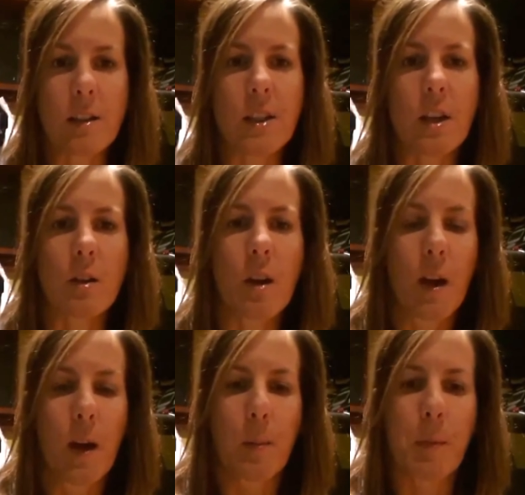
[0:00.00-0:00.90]
So
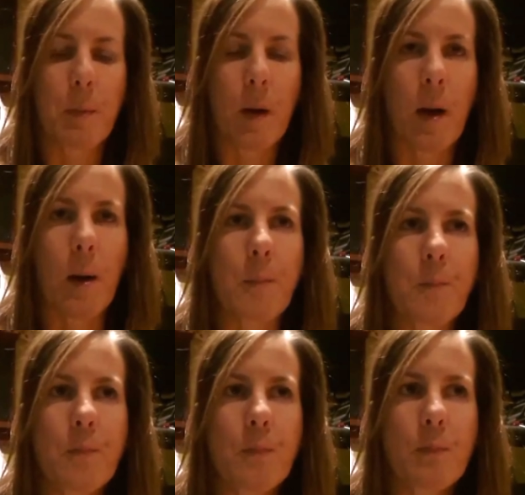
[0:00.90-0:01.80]

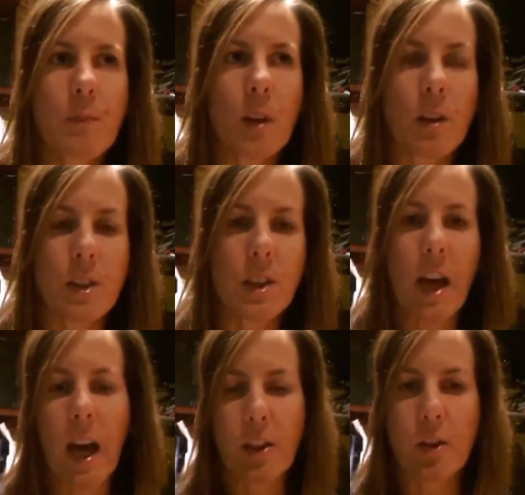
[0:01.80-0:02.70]
did
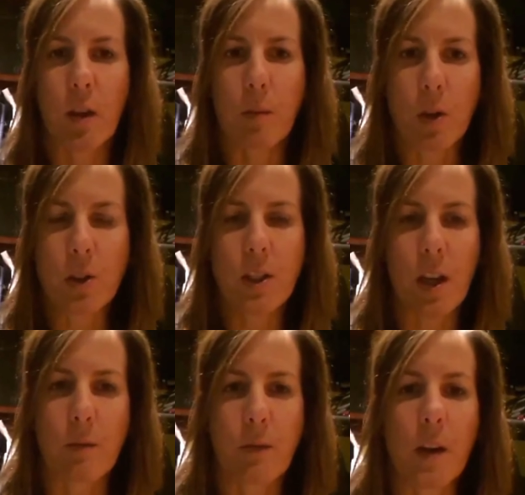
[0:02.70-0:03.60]
that through the March
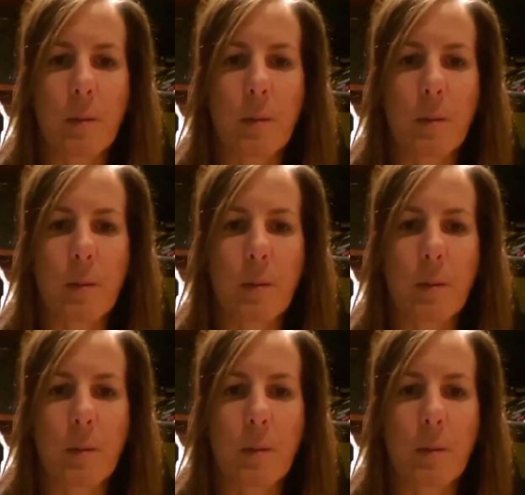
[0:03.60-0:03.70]
time frame,